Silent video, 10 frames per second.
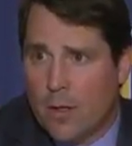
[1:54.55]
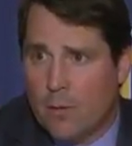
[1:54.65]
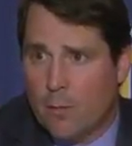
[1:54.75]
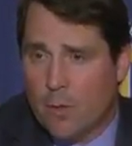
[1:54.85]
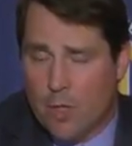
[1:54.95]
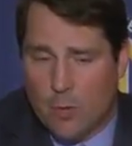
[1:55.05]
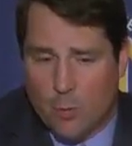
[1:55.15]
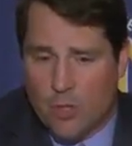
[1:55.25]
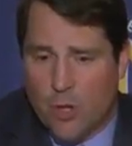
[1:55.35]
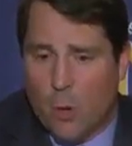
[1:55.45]
And when
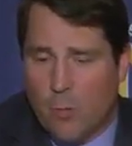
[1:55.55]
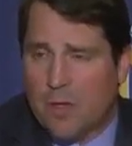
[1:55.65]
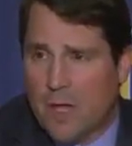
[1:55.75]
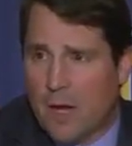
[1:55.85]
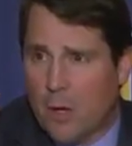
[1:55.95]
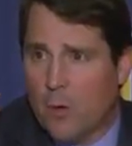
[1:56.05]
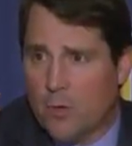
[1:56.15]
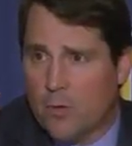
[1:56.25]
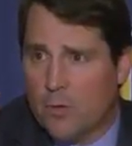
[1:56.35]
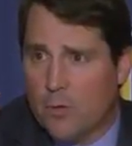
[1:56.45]
you don't meet that goal,
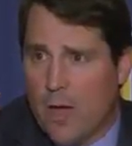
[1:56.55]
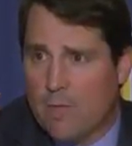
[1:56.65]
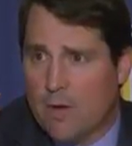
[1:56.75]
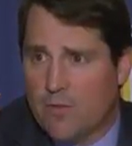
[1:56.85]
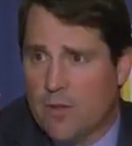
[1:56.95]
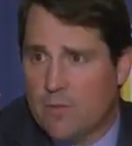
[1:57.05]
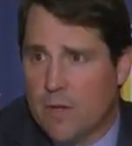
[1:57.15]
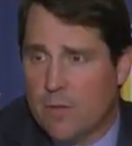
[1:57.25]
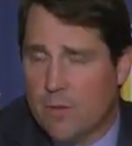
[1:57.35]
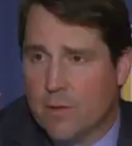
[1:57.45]
you haven't achieved
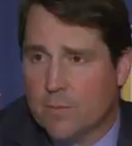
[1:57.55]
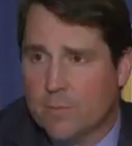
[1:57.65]
anything.